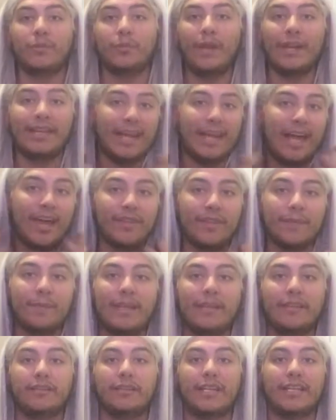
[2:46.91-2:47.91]
right now they
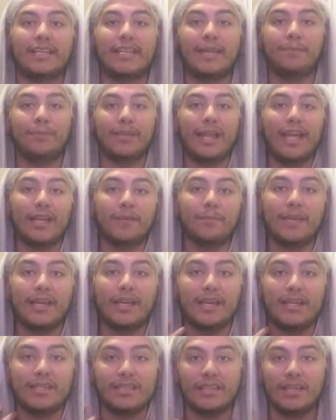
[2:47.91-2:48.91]
may look like they blend,
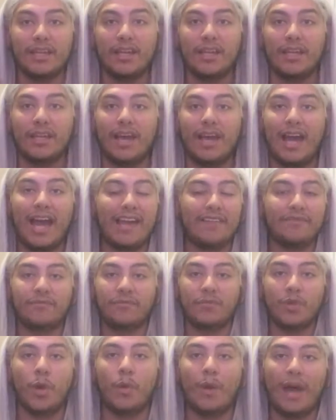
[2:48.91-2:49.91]
because I
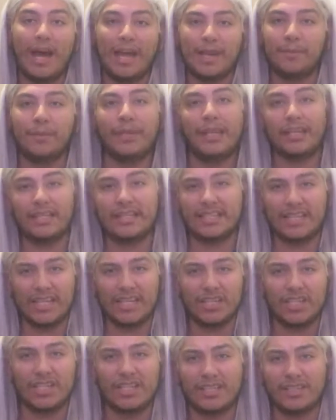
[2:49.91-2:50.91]
know how to blend
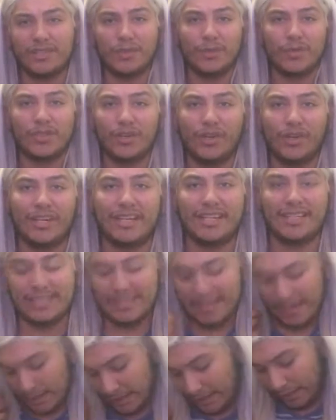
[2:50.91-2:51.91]
extensions to a certain
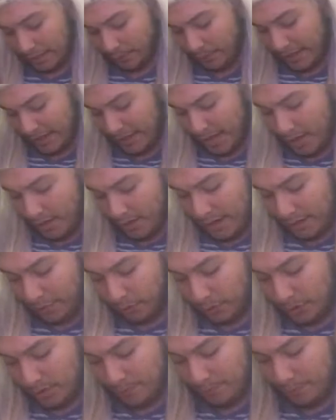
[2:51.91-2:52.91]
extent. Like right now,
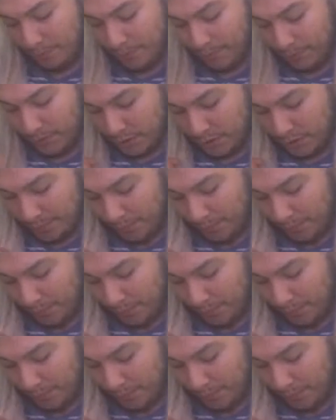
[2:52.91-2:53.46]
there's